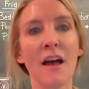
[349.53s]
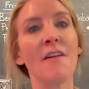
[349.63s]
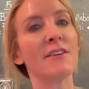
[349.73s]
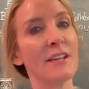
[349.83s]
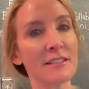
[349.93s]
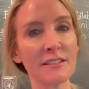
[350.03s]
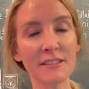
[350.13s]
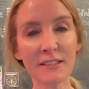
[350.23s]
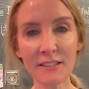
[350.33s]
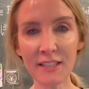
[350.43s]
Vanessa's going
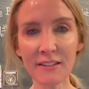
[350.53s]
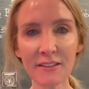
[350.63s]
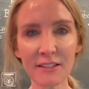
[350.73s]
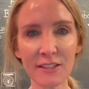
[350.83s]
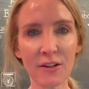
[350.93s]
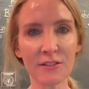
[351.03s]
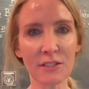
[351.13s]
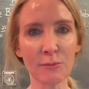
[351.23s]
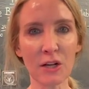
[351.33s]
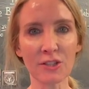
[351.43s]
to take the lead on this
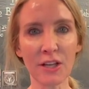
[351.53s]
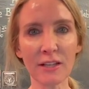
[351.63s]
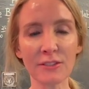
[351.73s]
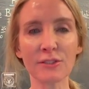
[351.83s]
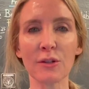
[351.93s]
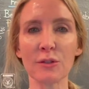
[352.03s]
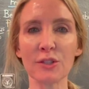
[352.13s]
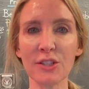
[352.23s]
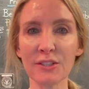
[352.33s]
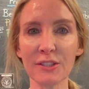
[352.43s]
project, so
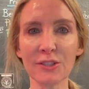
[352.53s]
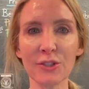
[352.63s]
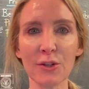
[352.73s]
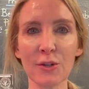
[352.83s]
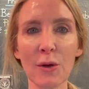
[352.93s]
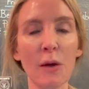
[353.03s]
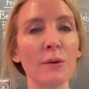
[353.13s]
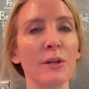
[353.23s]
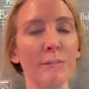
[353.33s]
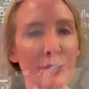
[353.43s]
she's going to show you how we're going
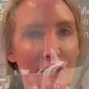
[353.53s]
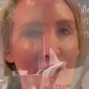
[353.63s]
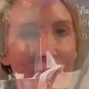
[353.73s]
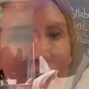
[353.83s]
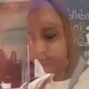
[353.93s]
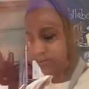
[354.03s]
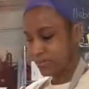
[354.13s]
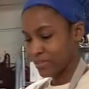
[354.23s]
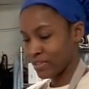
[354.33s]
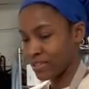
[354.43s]
to put together this
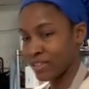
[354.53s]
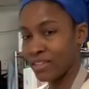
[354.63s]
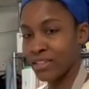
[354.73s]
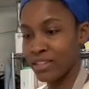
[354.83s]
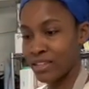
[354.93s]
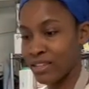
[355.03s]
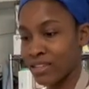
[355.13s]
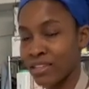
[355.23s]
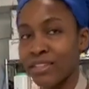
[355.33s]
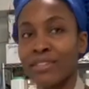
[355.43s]
donut inspired by the
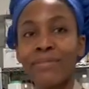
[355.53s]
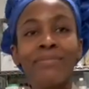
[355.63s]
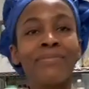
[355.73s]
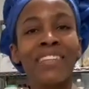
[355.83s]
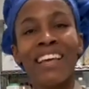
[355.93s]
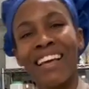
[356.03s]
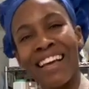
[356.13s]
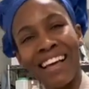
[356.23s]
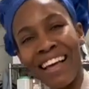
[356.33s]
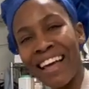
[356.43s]
lemon ricotta pancake
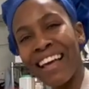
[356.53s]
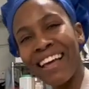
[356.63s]
dish.